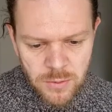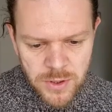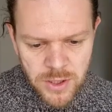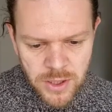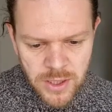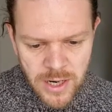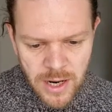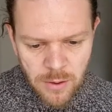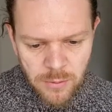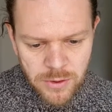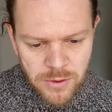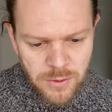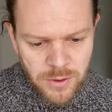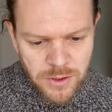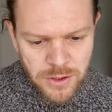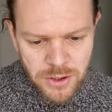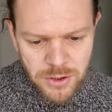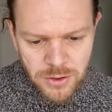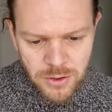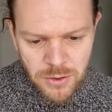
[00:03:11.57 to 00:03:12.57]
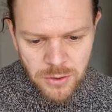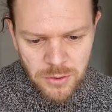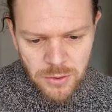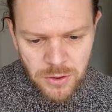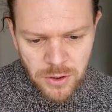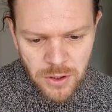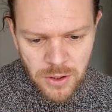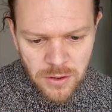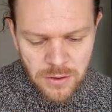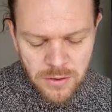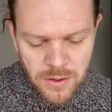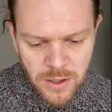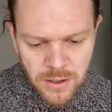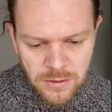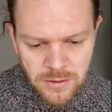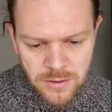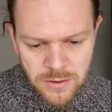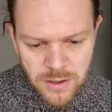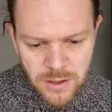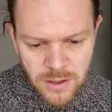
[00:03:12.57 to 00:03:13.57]
we're done now with Question Corner.
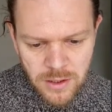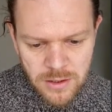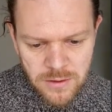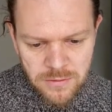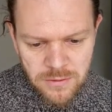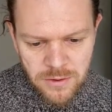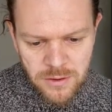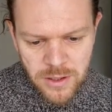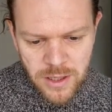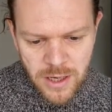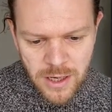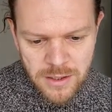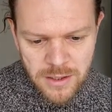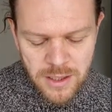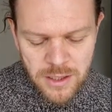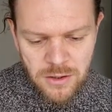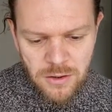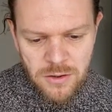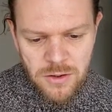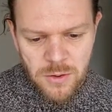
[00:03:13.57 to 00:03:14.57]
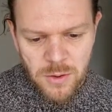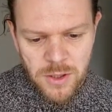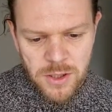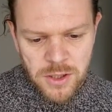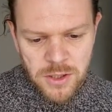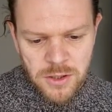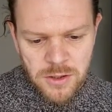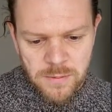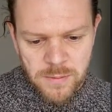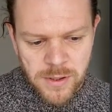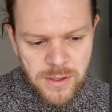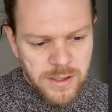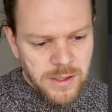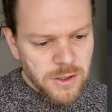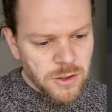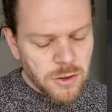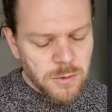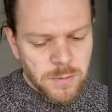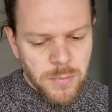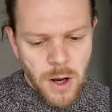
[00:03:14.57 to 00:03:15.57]
Thanks, guys, for asking those questions. Please
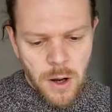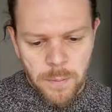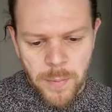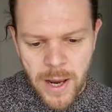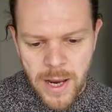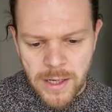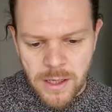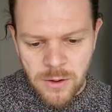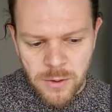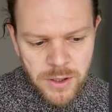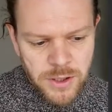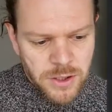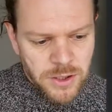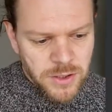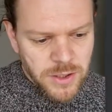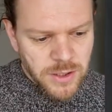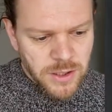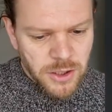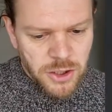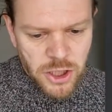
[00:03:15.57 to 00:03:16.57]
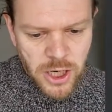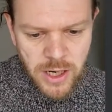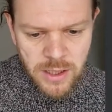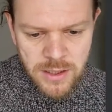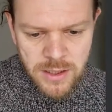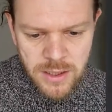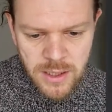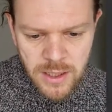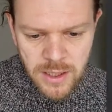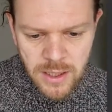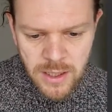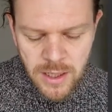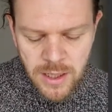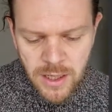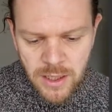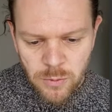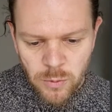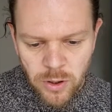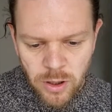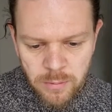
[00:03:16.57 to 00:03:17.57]
do pop any questions in the chat.
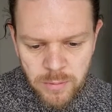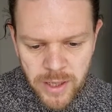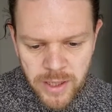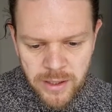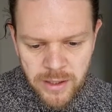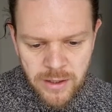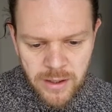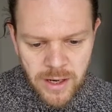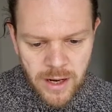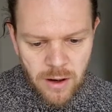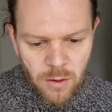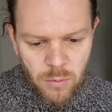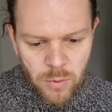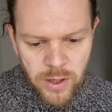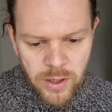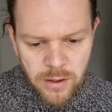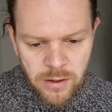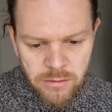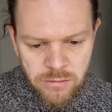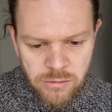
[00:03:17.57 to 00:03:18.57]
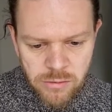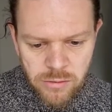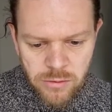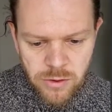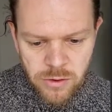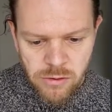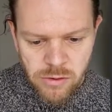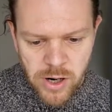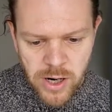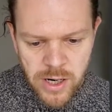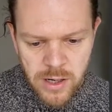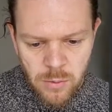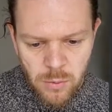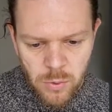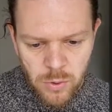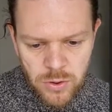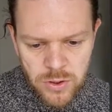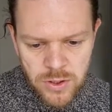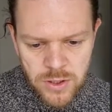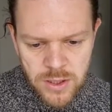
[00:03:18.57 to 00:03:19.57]
And we are making our way through the grey
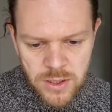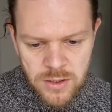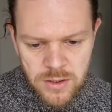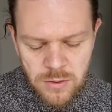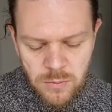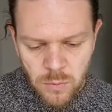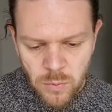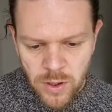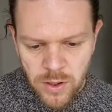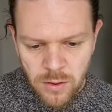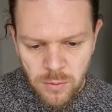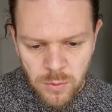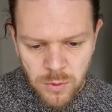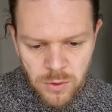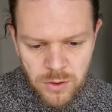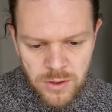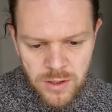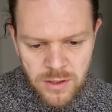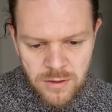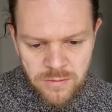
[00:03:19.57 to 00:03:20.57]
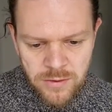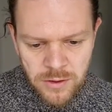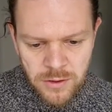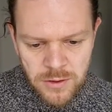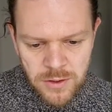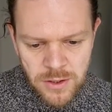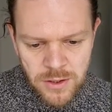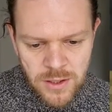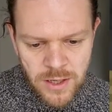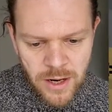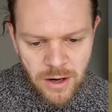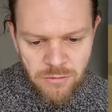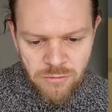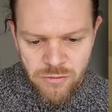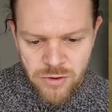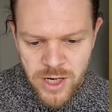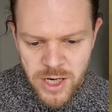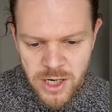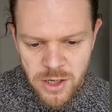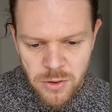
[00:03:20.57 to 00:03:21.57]
water system where the water is filtered and
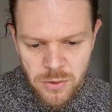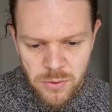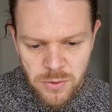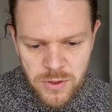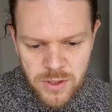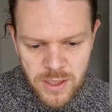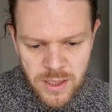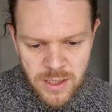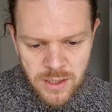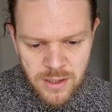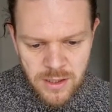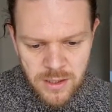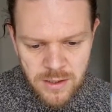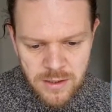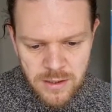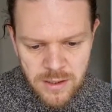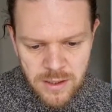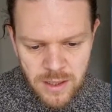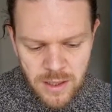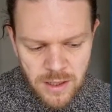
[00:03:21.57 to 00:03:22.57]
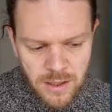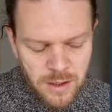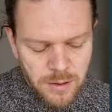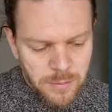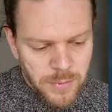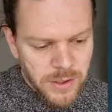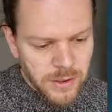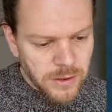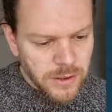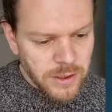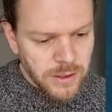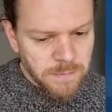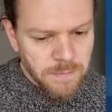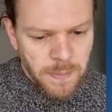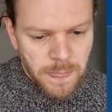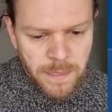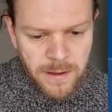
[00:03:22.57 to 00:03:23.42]
reused in this building.